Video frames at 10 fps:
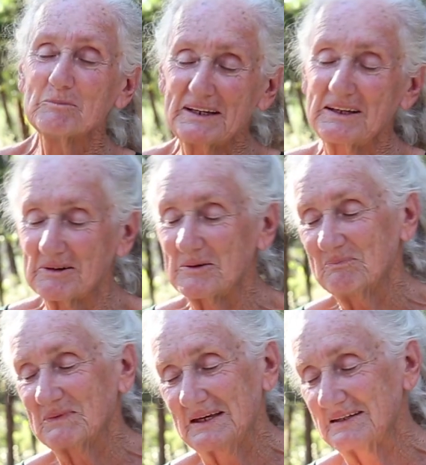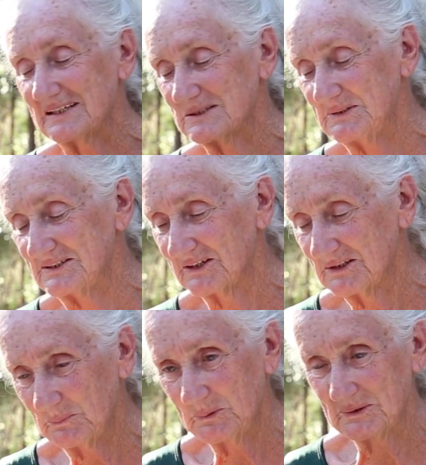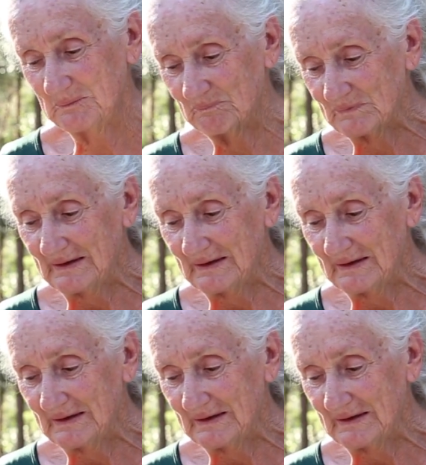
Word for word: But anyway, that's beside the point.